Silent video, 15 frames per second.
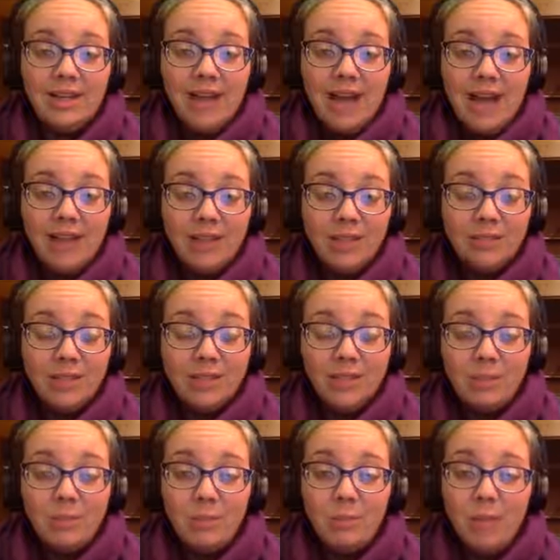adequately
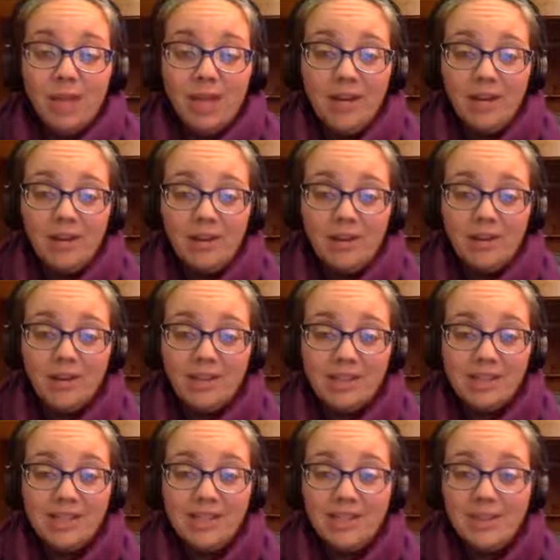prepared
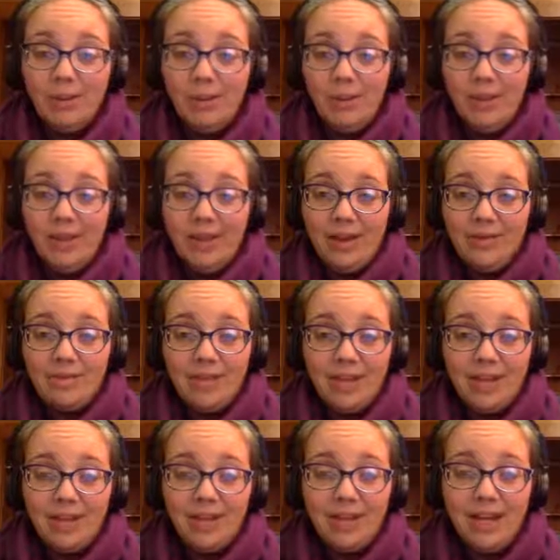to deal with them
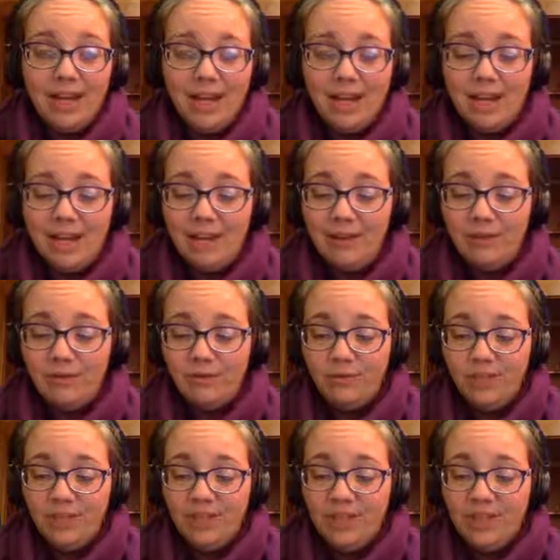now that I've
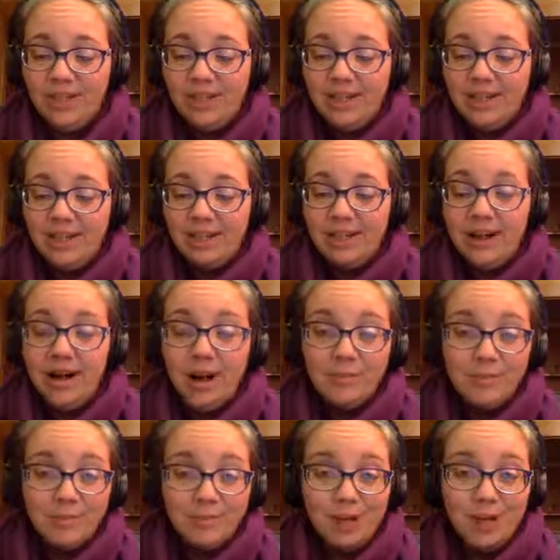
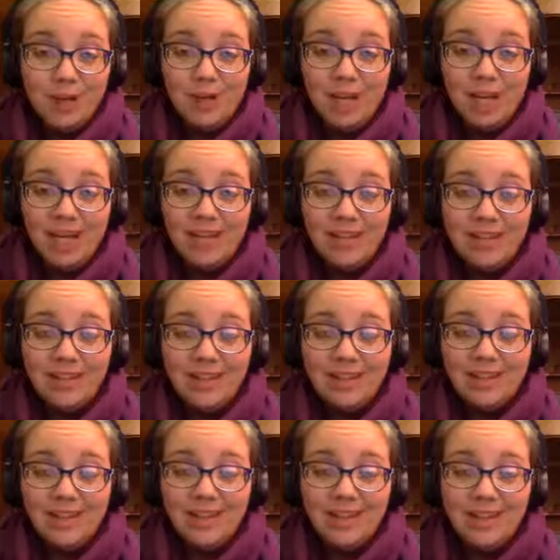calmed my body
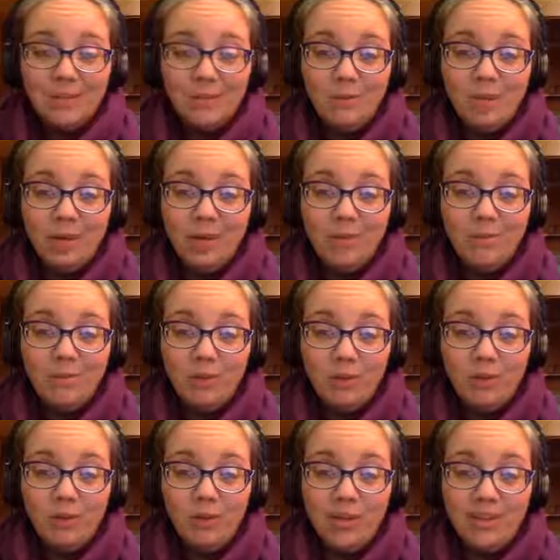and I've become more
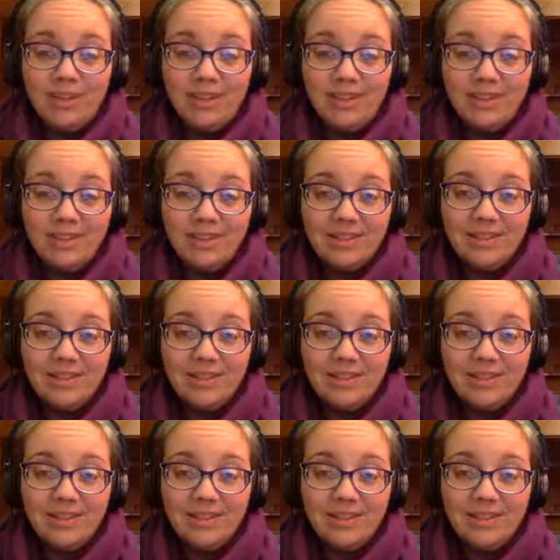present.